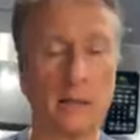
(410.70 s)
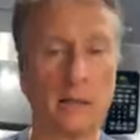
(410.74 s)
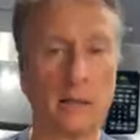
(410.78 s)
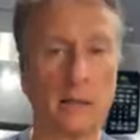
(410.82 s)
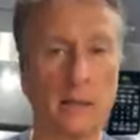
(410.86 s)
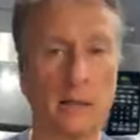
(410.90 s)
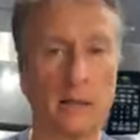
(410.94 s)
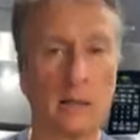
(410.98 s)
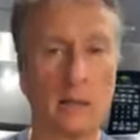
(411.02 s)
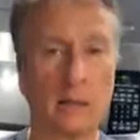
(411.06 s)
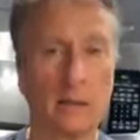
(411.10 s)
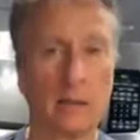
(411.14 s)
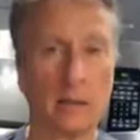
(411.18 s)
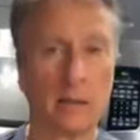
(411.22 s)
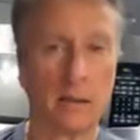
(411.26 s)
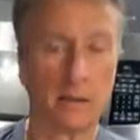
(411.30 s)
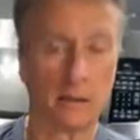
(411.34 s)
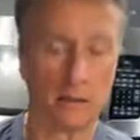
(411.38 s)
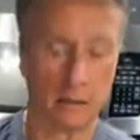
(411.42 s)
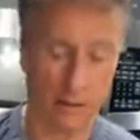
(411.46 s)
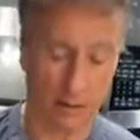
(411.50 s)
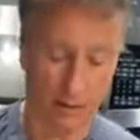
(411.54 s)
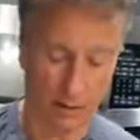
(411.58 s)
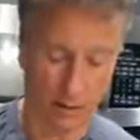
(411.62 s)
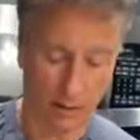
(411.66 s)
Because it's not
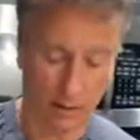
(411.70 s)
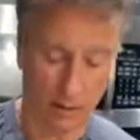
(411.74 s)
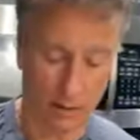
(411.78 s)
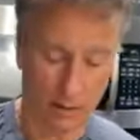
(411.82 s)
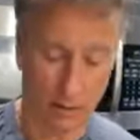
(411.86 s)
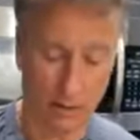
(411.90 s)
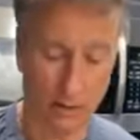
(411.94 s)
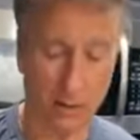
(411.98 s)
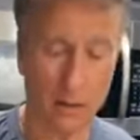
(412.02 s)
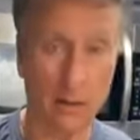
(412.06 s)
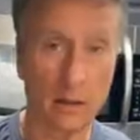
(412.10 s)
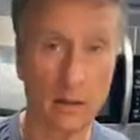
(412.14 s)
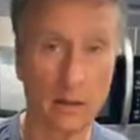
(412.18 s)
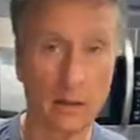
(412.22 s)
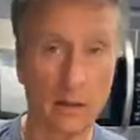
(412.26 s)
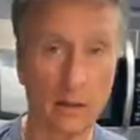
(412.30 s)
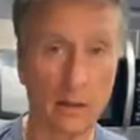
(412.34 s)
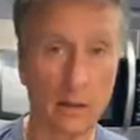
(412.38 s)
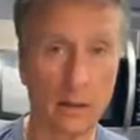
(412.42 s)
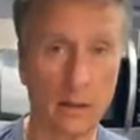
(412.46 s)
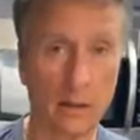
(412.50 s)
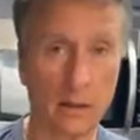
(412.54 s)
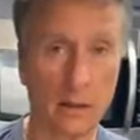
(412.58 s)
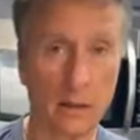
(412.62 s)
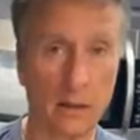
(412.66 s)
pretty. You got
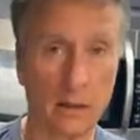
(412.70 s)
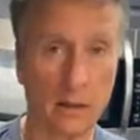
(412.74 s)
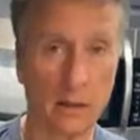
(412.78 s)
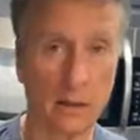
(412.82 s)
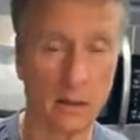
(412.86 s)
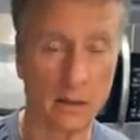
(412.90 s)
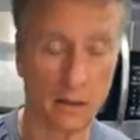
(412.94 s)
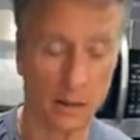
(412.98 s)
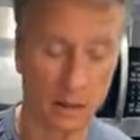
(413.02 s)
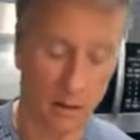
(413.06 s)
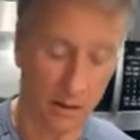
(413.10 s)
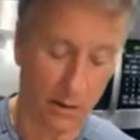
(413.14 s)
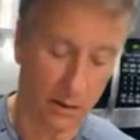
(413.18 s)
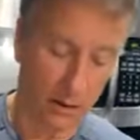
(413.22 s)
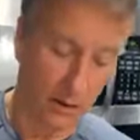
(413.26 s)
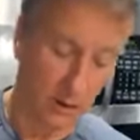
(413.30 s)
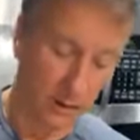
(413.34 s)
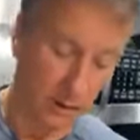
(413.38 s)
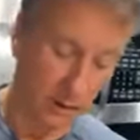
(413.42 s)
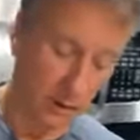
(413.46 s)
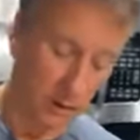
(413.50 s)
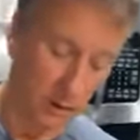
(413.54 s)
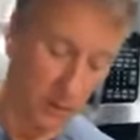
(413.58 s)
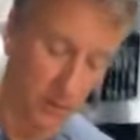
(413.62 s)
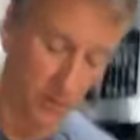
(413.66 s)
drizzle. Drizzle makes it